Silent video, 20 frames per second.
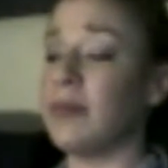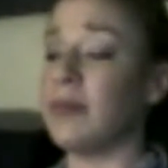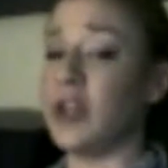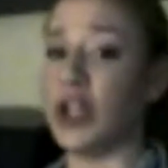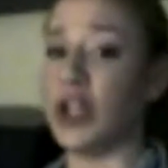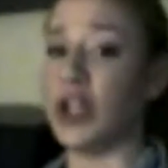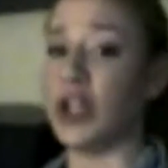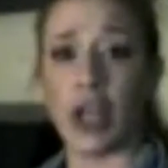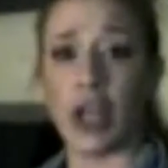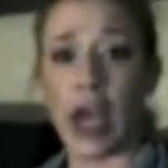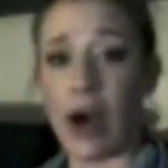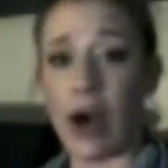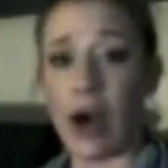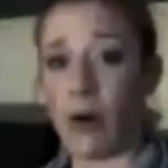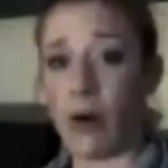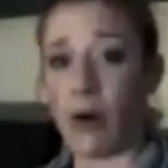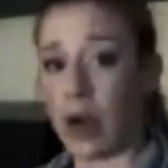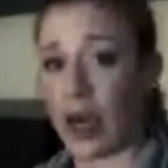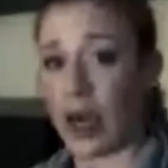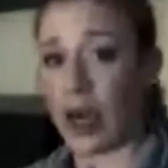your
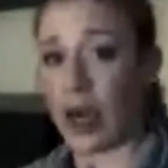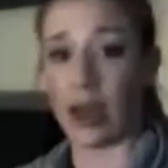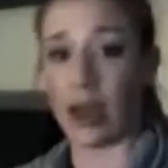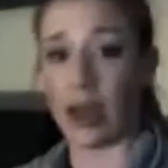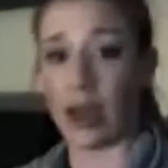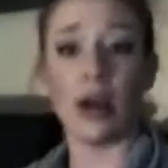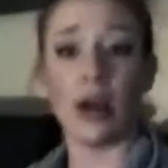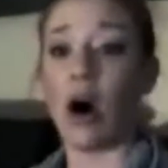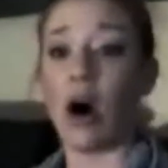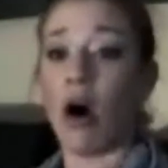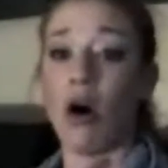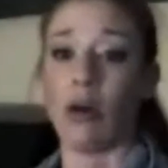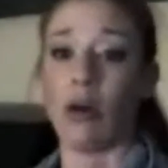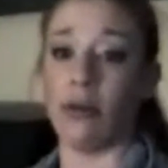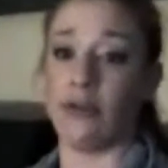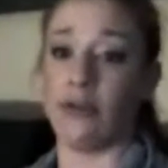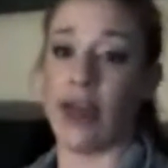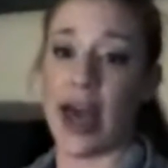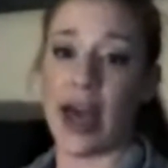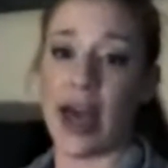yoga, all of
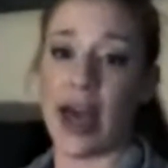that.